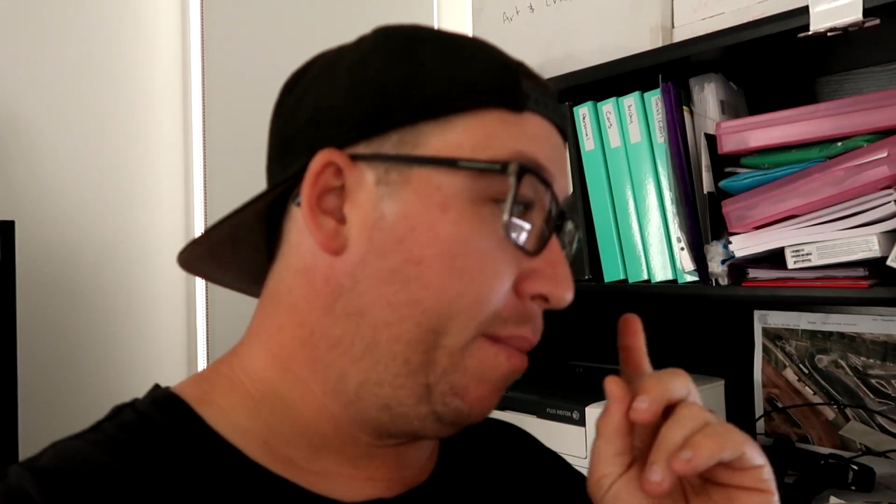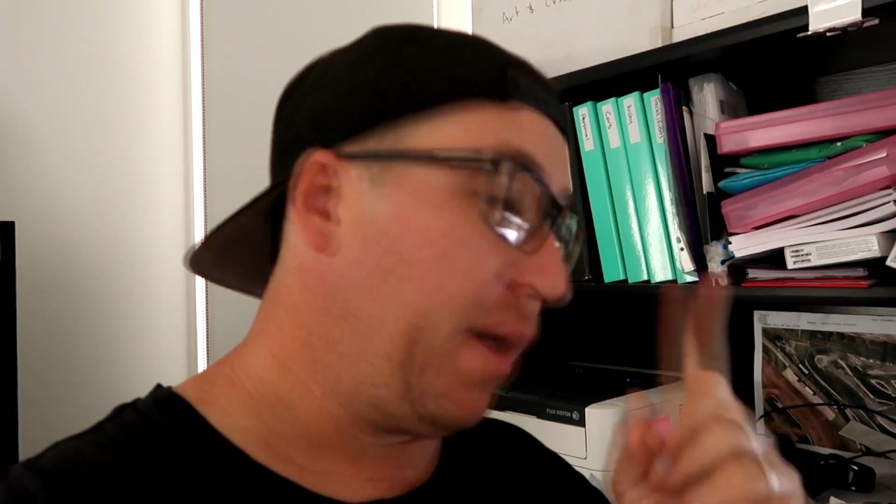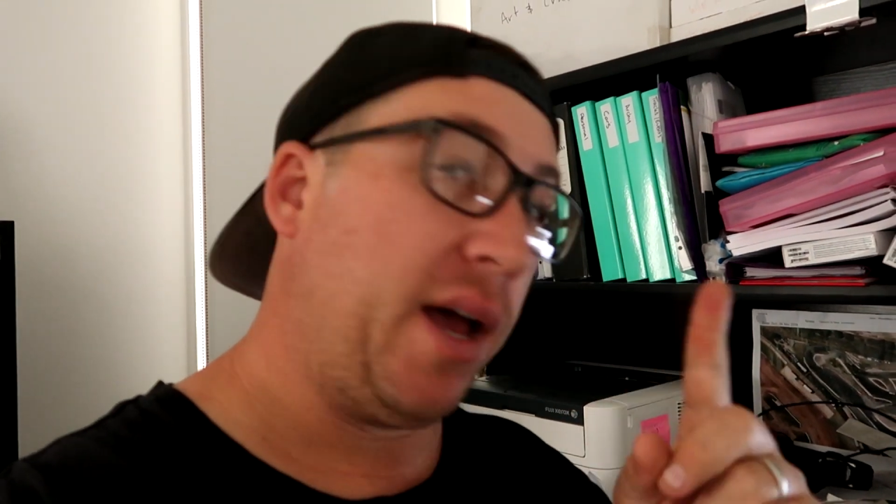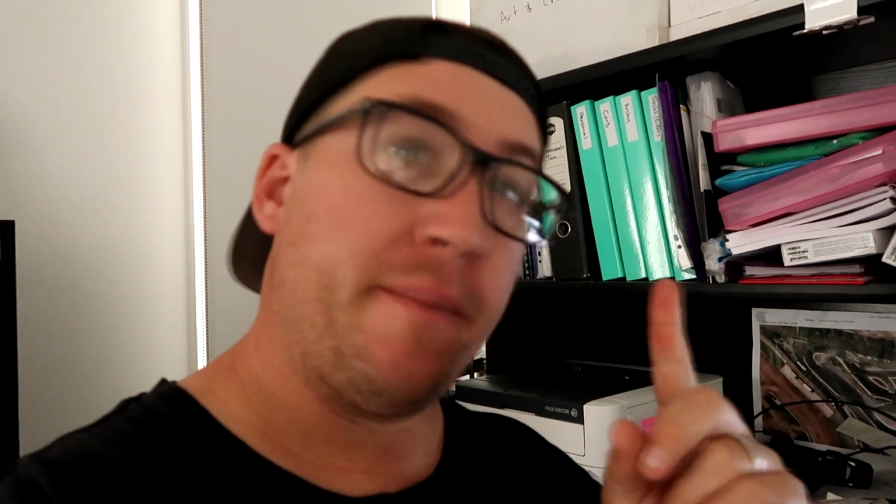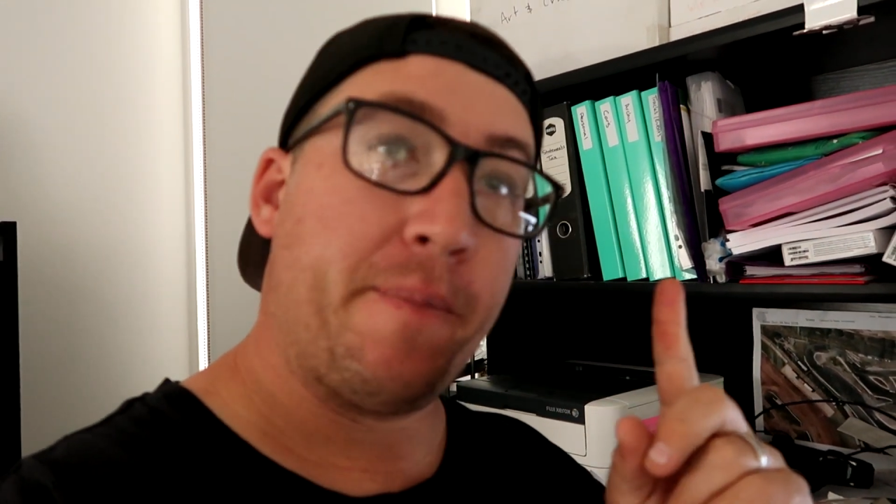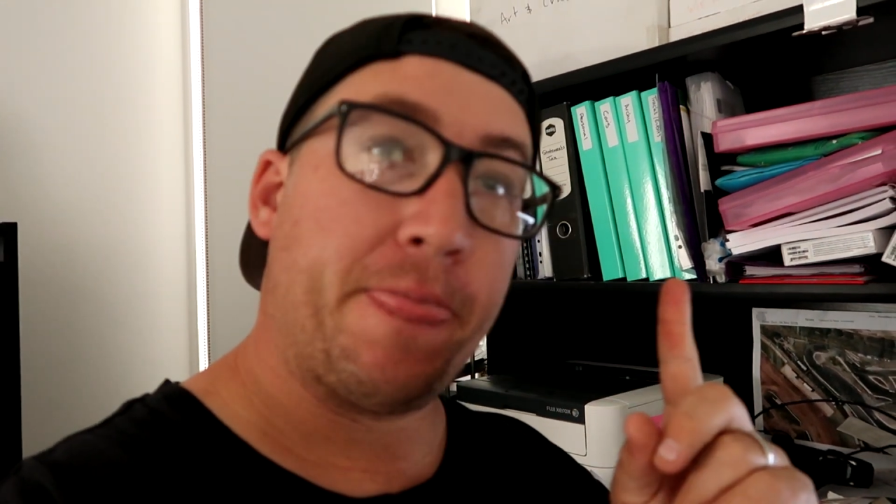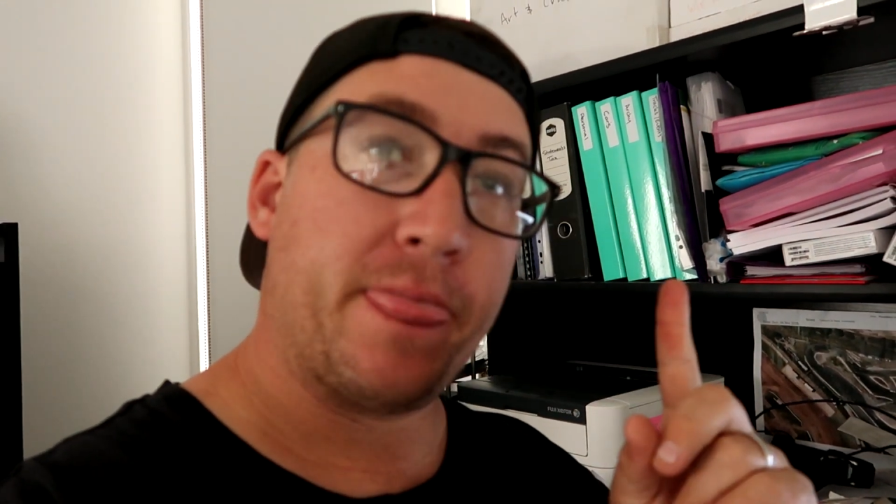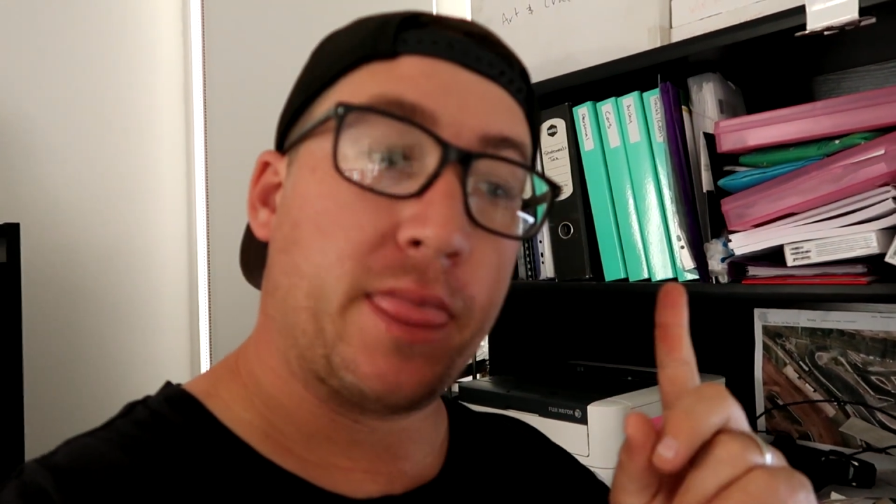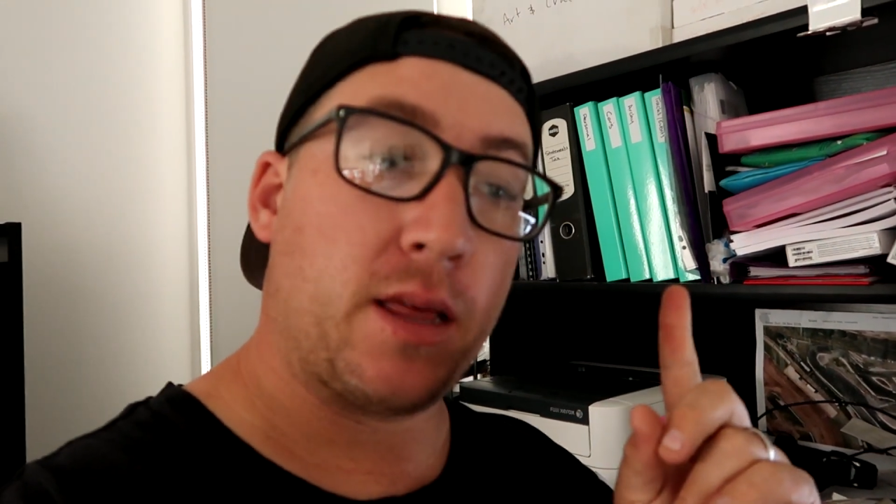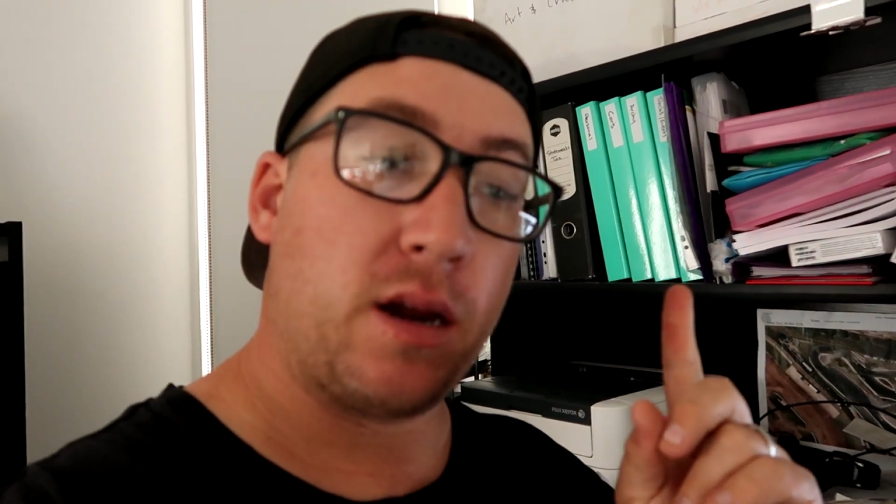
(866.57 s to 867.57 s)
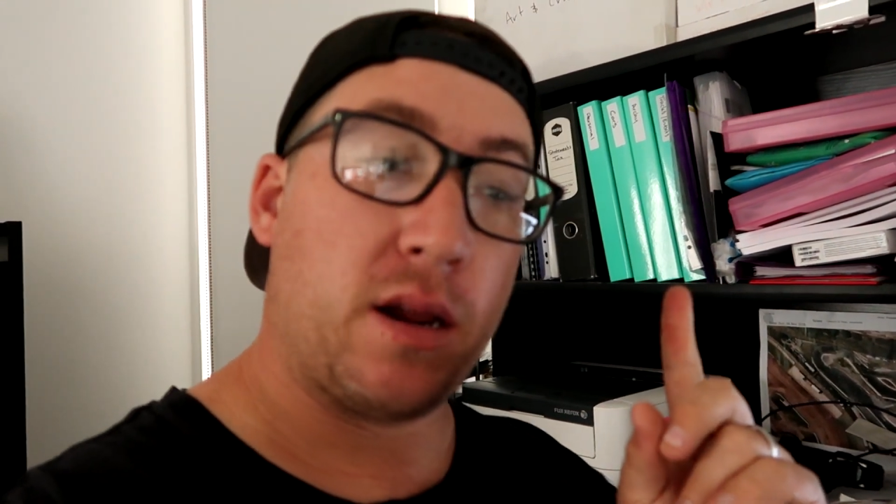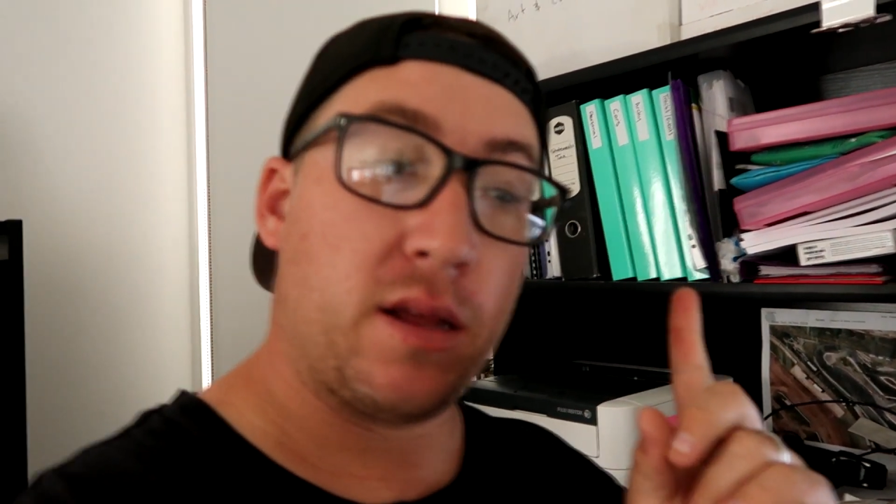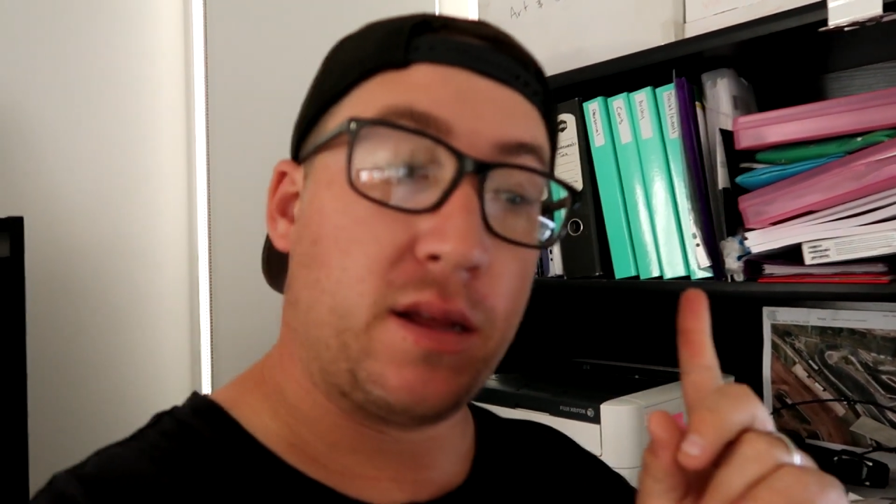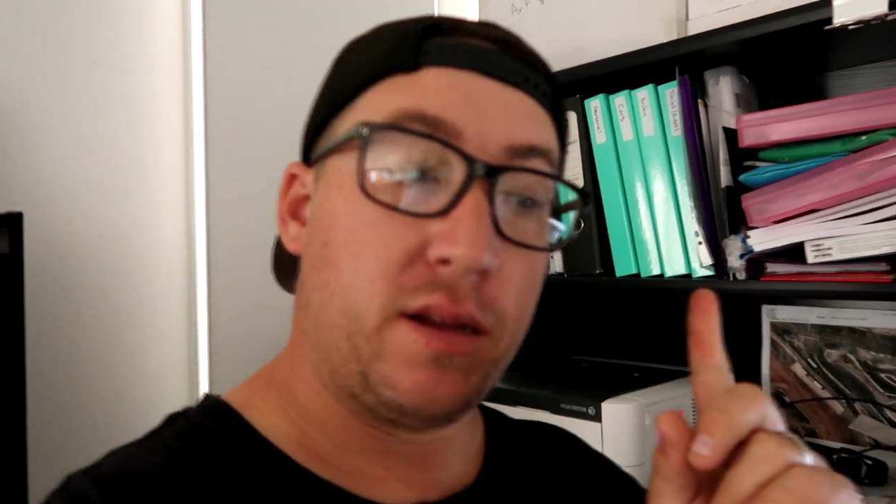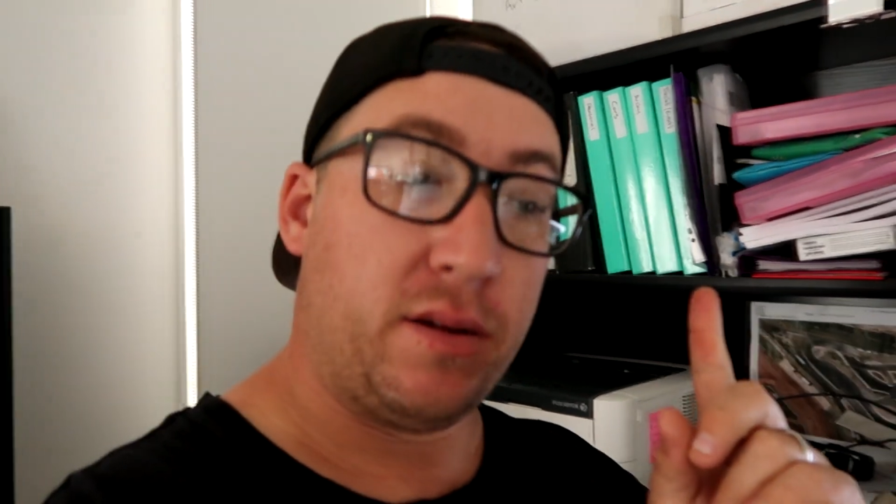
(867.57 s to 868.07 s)
But
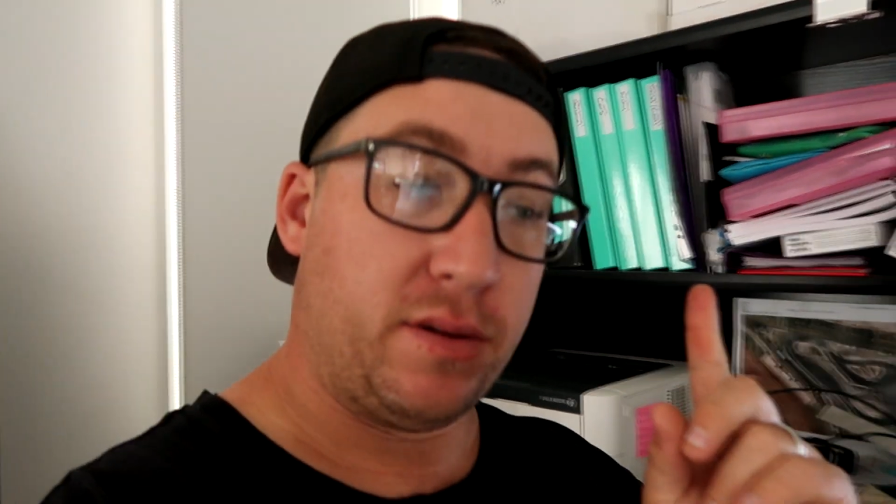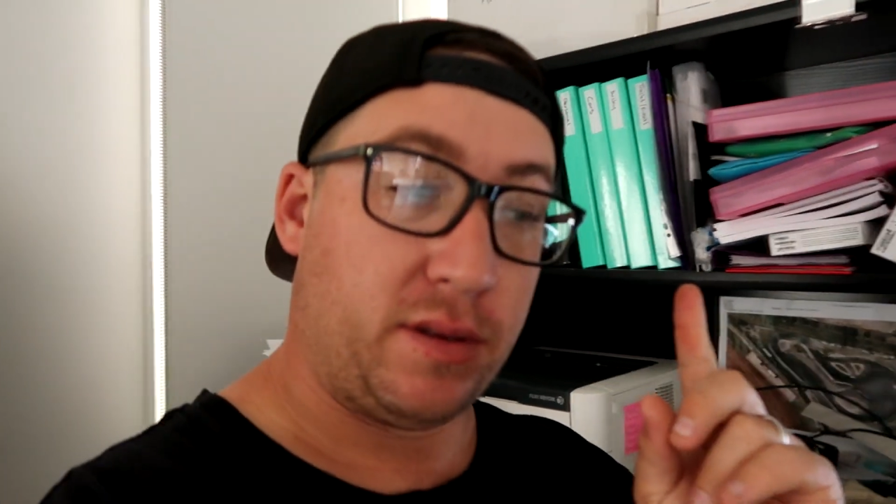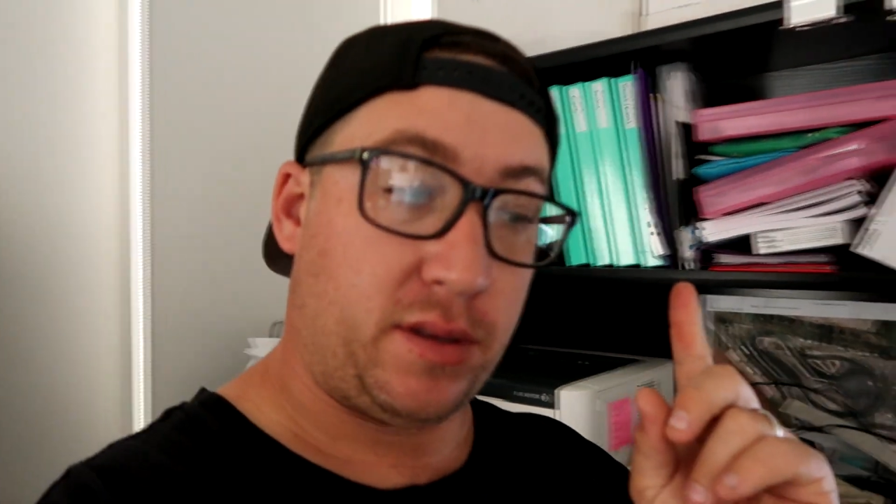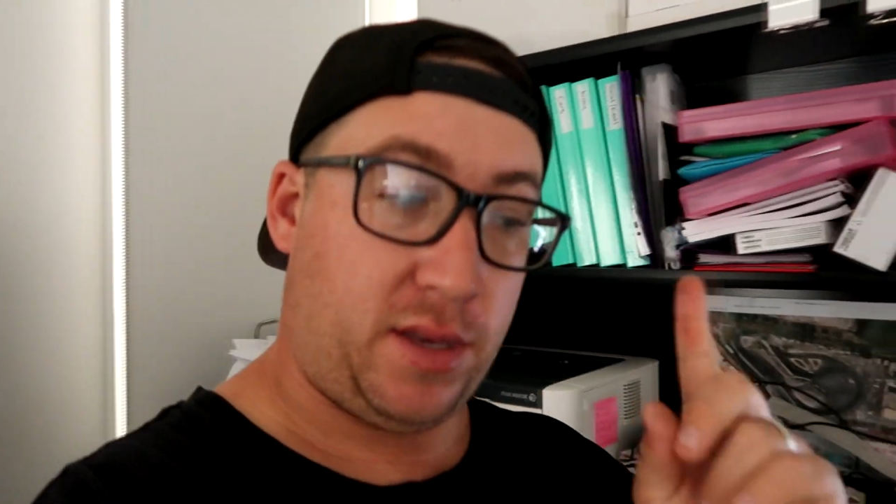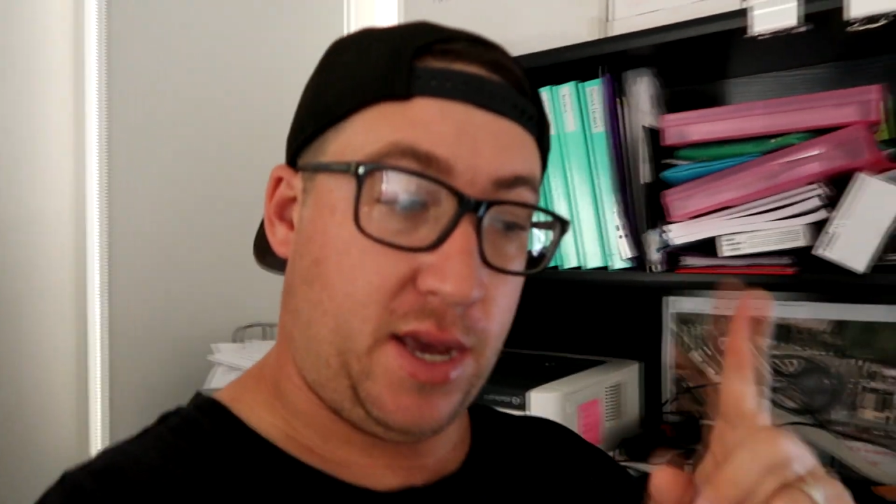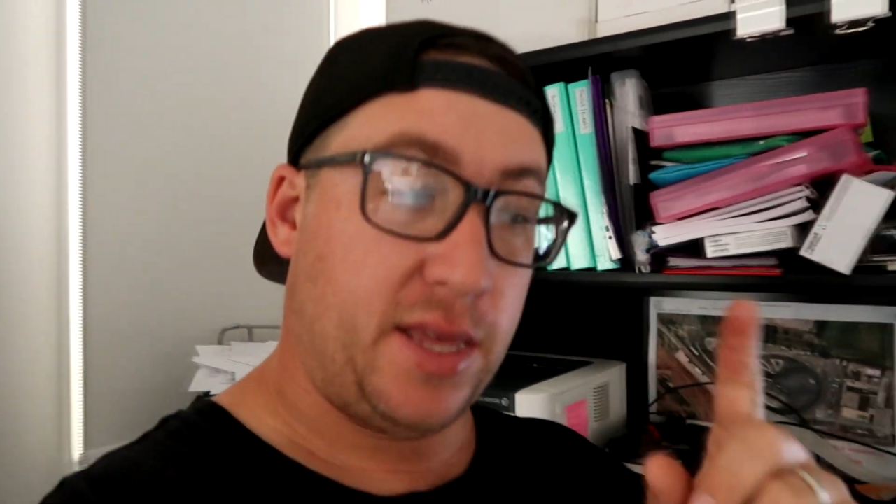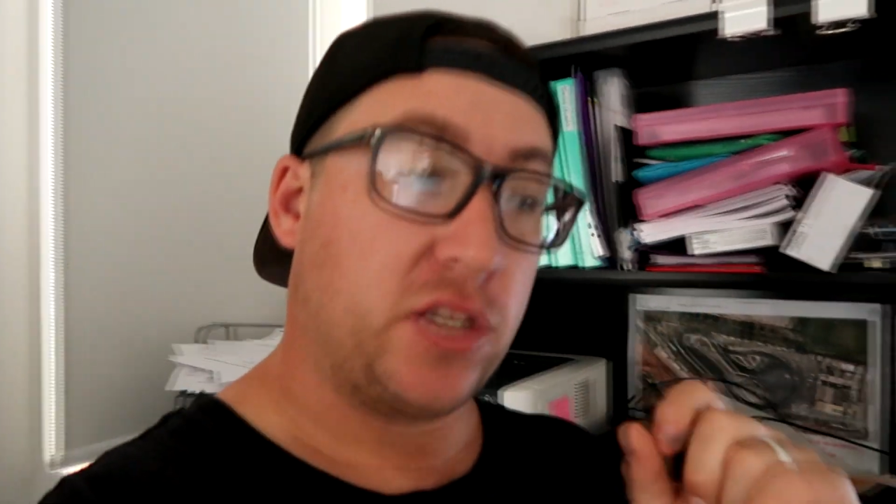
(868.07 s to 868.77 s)
yeah,